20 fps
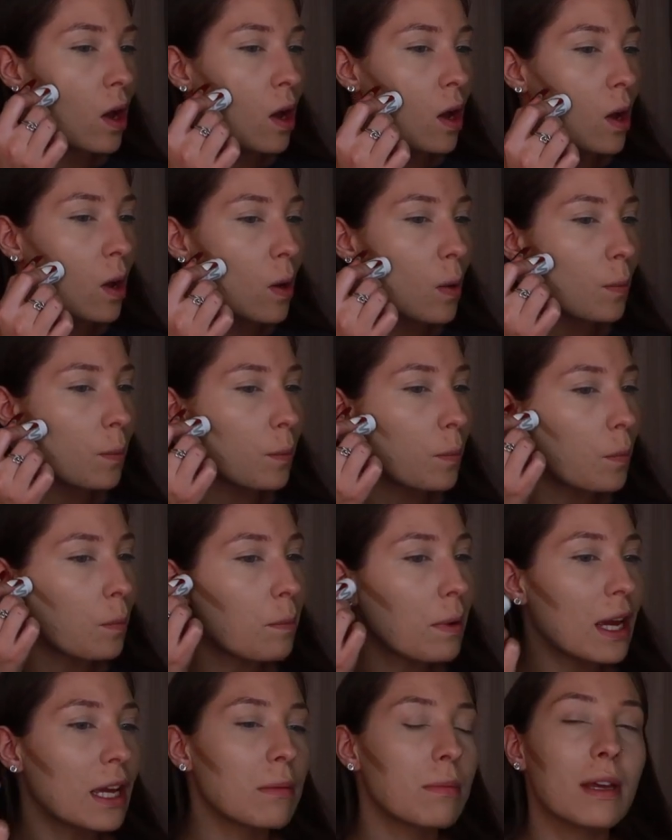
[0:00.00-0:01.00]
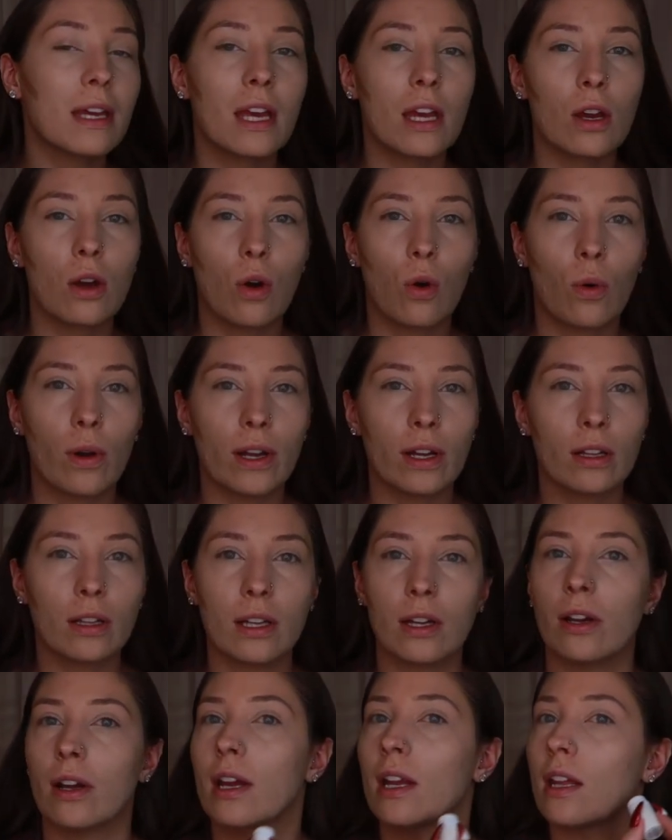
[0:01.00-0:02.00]
um make me get
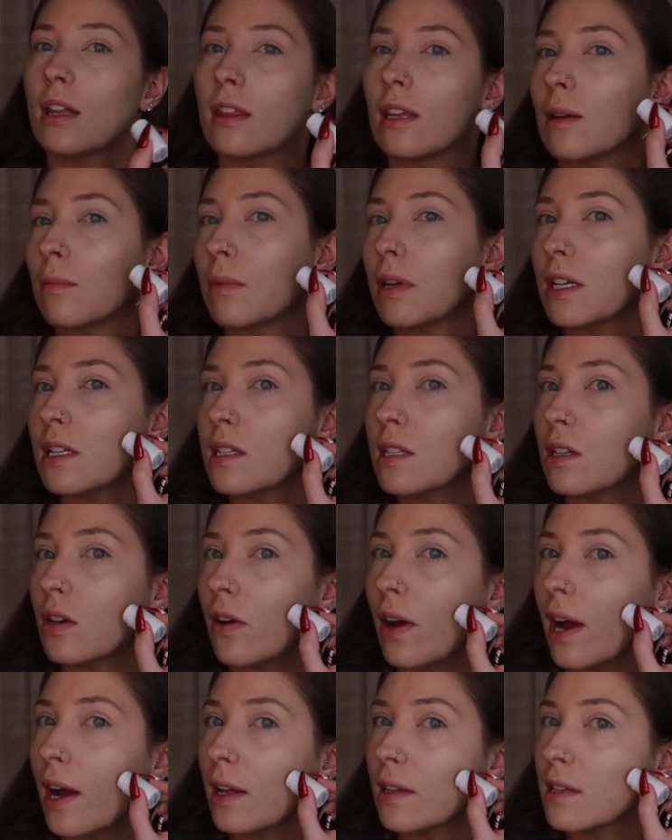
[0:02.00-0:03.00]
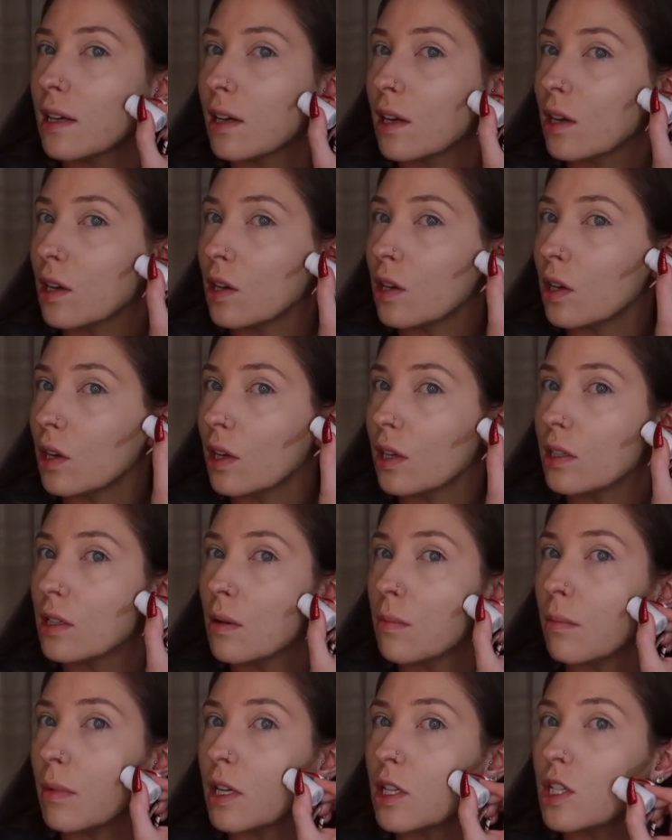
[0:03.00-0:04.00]
oily or anything, but it still adds like a good
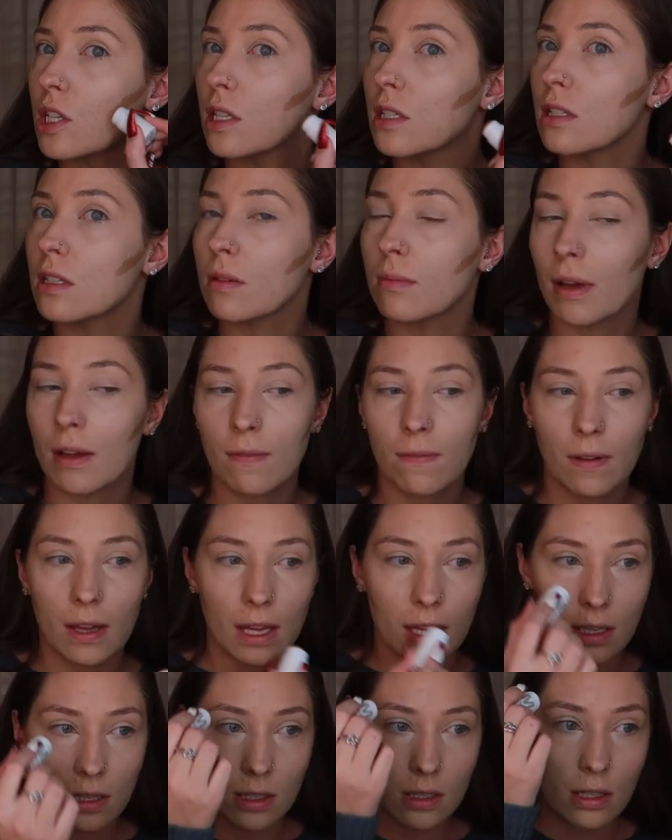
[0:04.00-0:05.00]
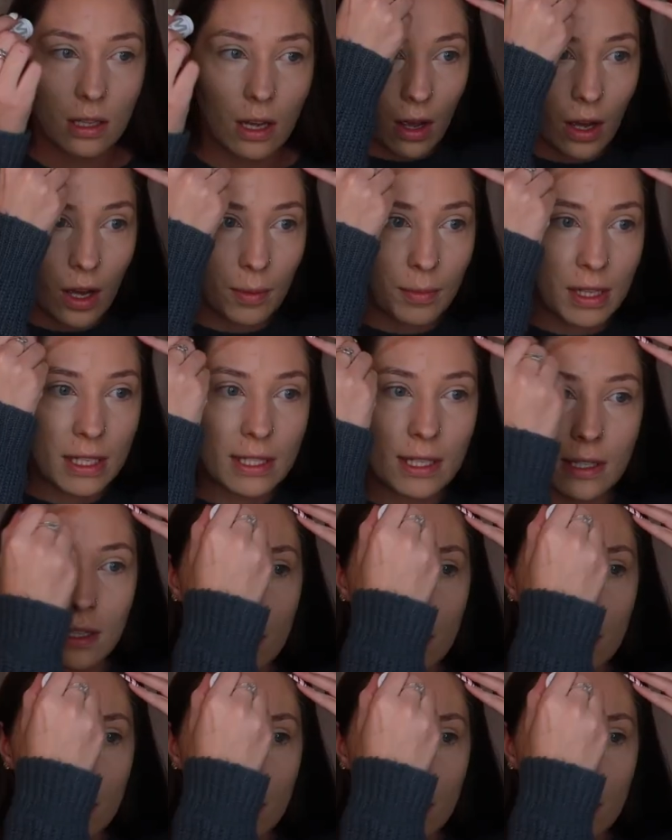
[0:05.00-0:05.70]
dimension to my face. Um this